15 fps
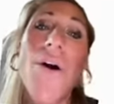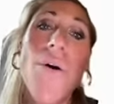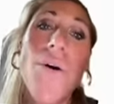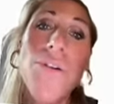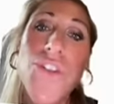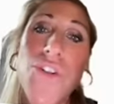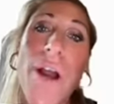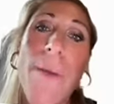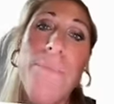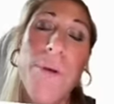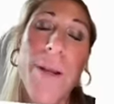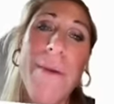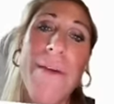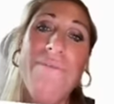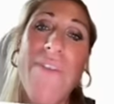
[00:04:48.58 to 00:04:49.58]
Ultra
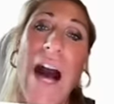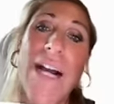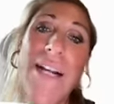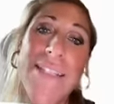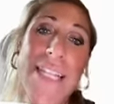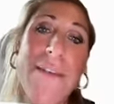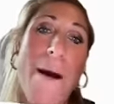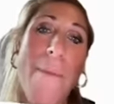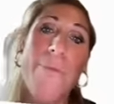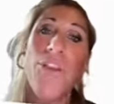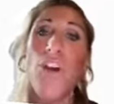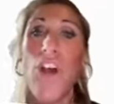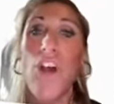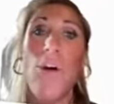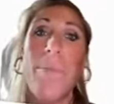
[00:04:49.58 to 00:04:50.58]
Premium Vodka team up with
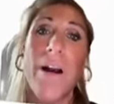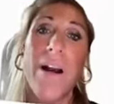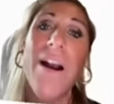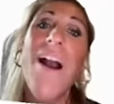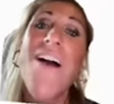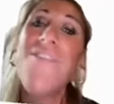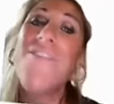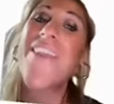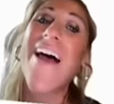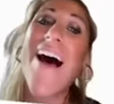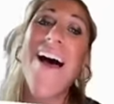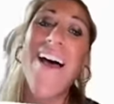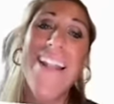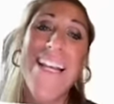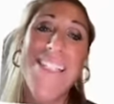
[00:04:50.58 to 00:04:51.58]
Uber for the
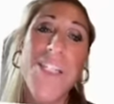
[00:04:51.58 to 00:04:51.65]
holidays to